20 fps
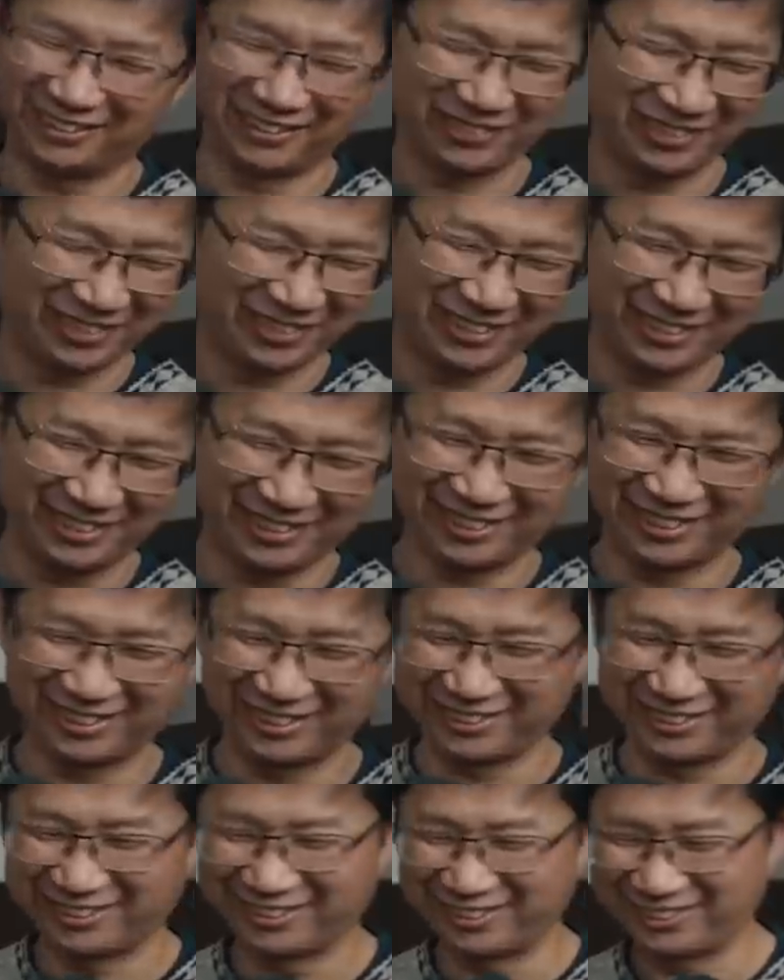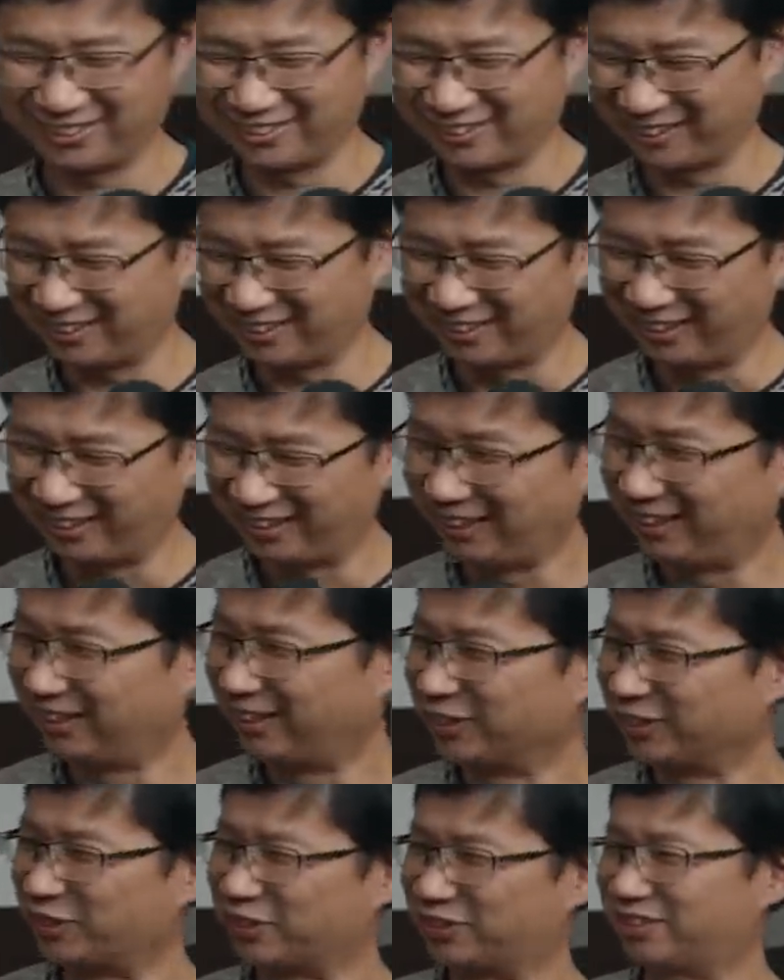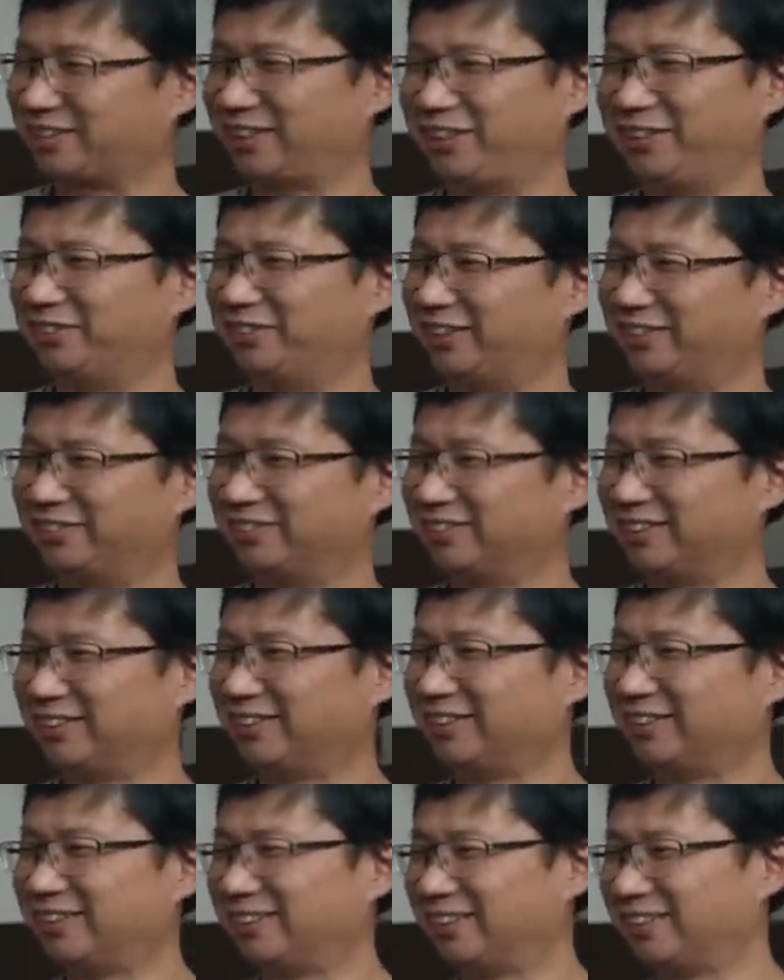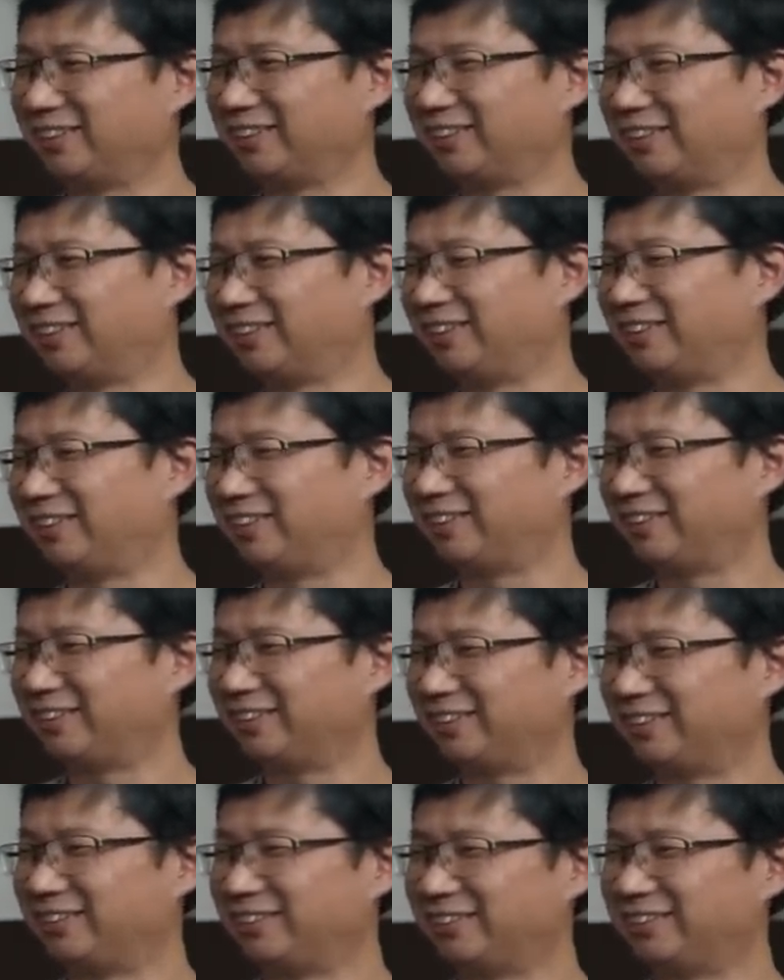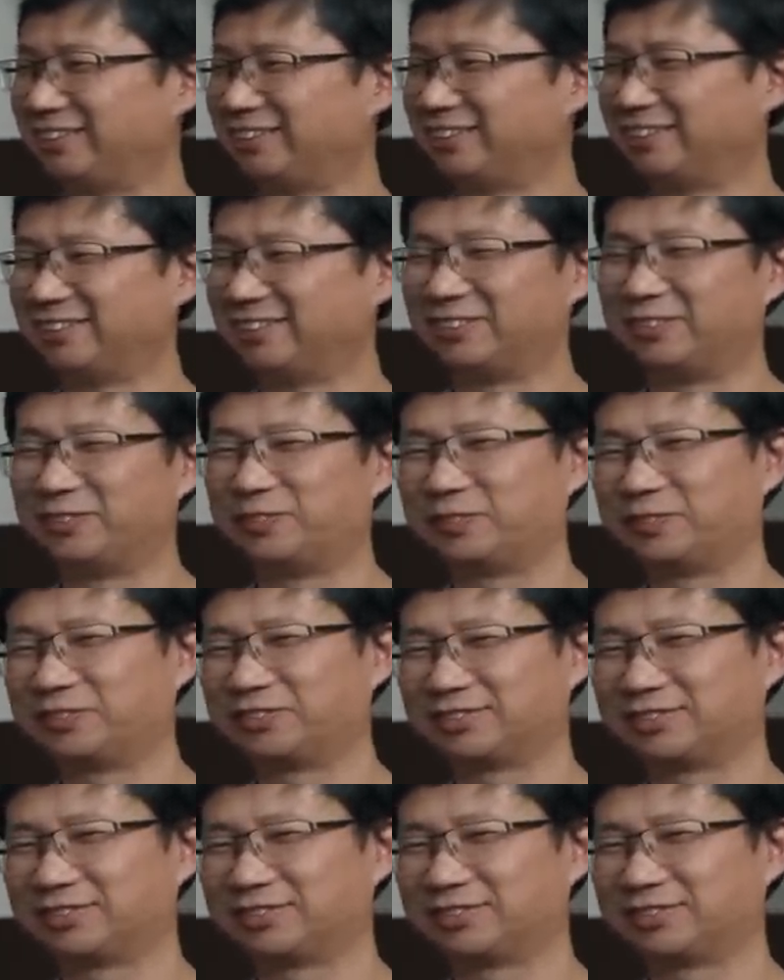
(not speaking)